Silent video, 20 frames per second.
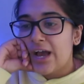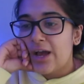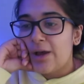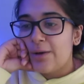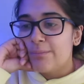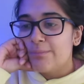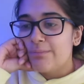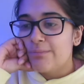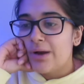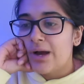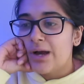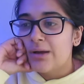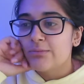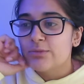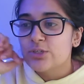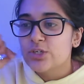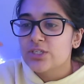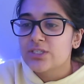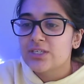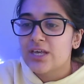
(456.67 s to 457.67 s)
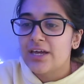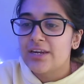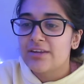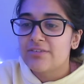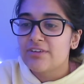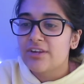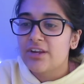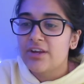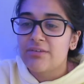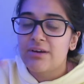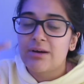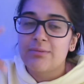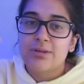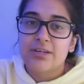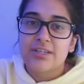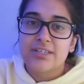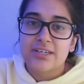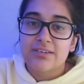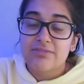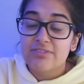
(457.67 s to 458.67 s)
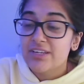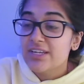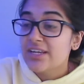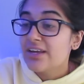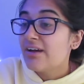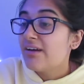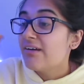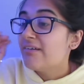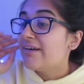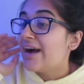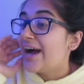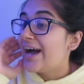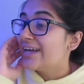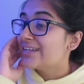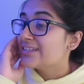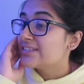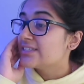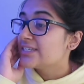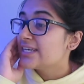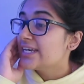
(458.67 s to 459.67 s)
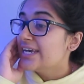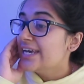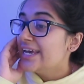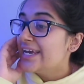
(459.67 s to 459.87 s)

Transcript: I'm just kind of, you know, uploading a video and